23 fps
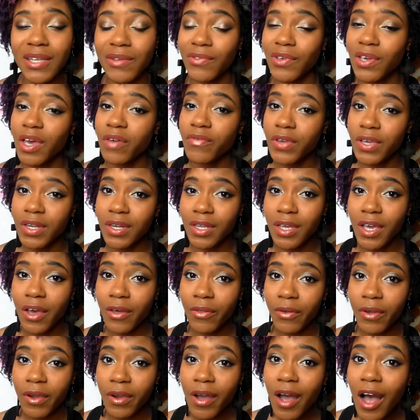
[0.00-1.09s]
If you have any
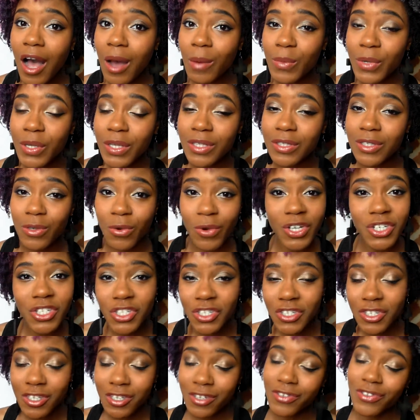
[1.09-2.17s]
other comments,
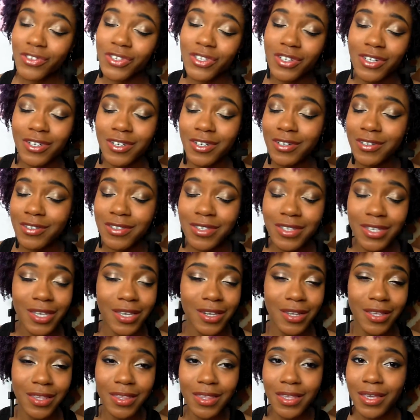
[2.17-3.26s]
questions, concerns,
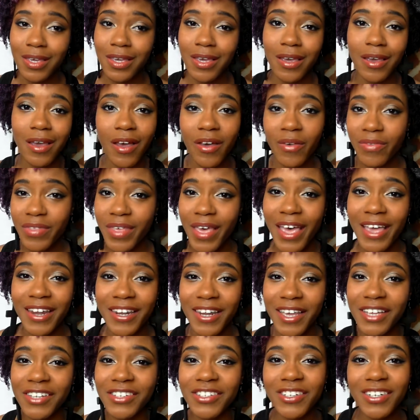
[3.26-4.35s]
anything of that
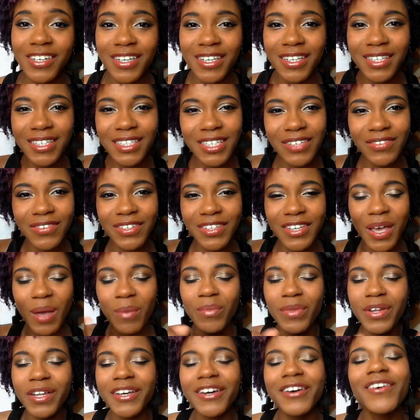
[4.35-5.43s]
nature, leave it
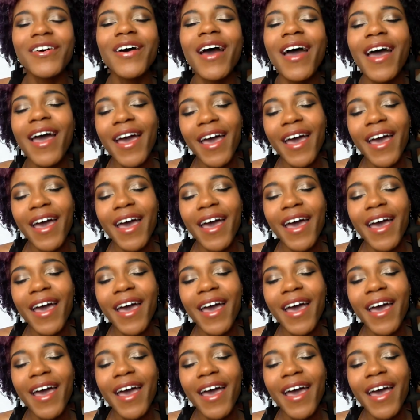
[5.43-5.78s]
down below,